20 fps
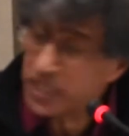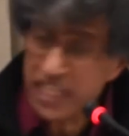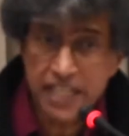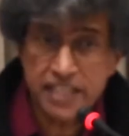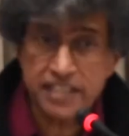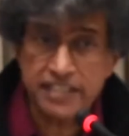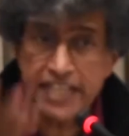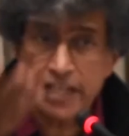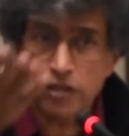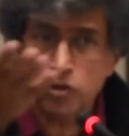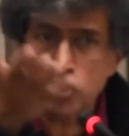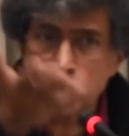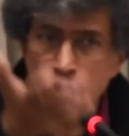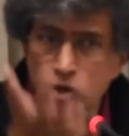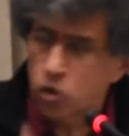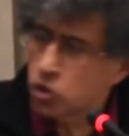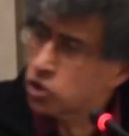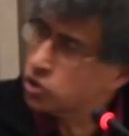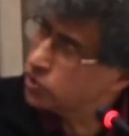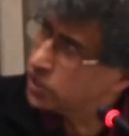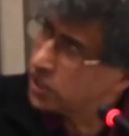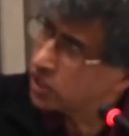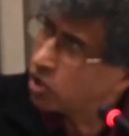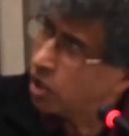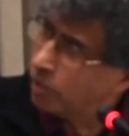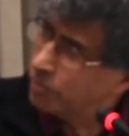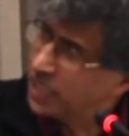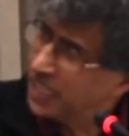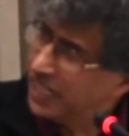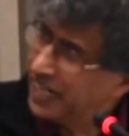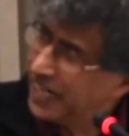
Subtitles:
eat. They could go to the common